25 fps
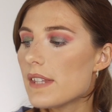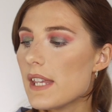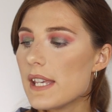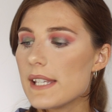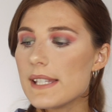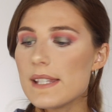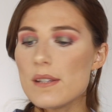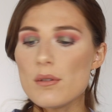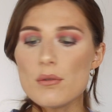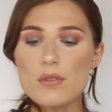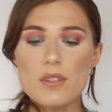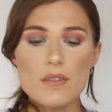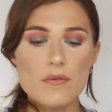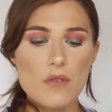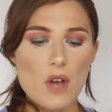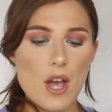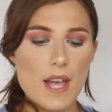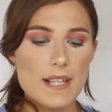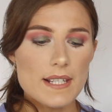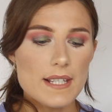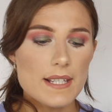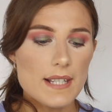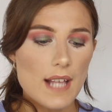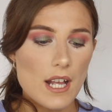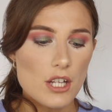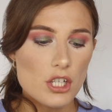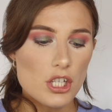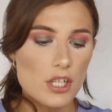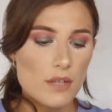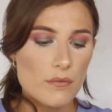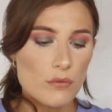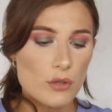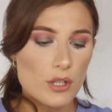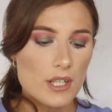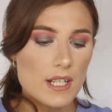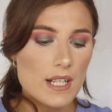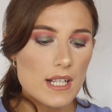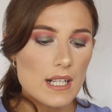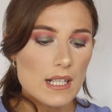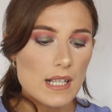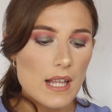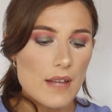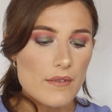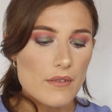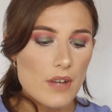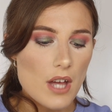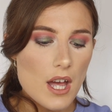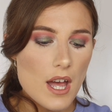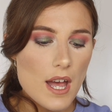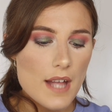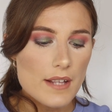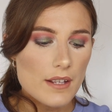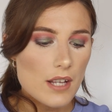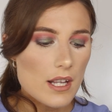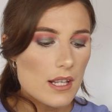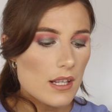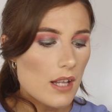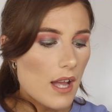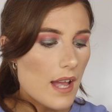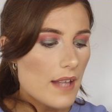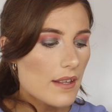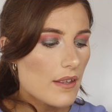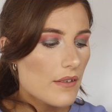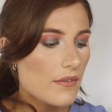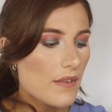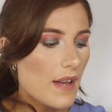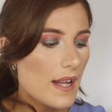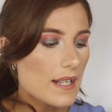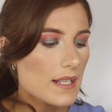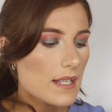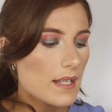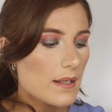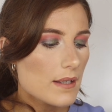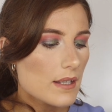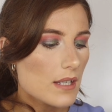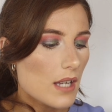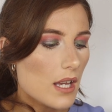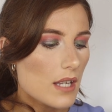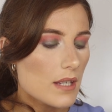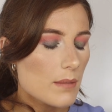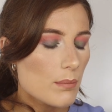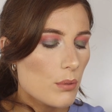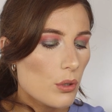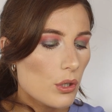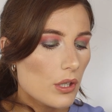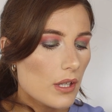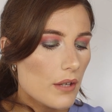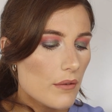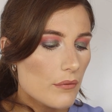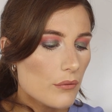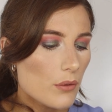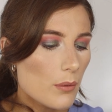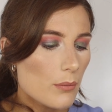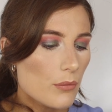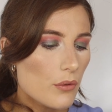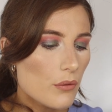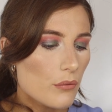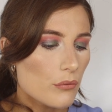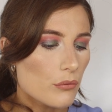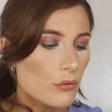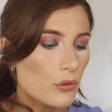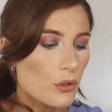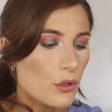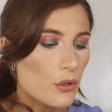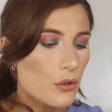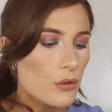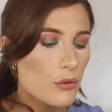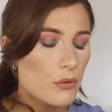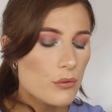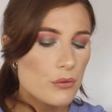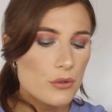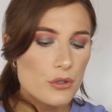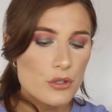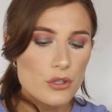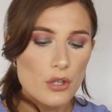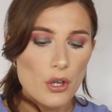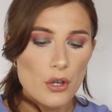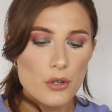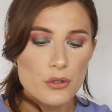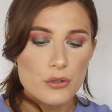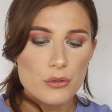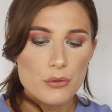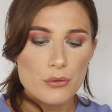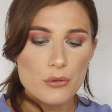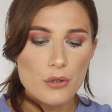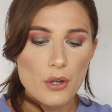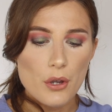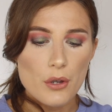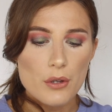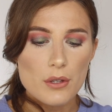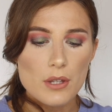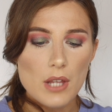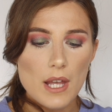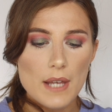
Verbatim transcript: This little device is actually really clever, and I like the fact it does pull it from the root, so you know,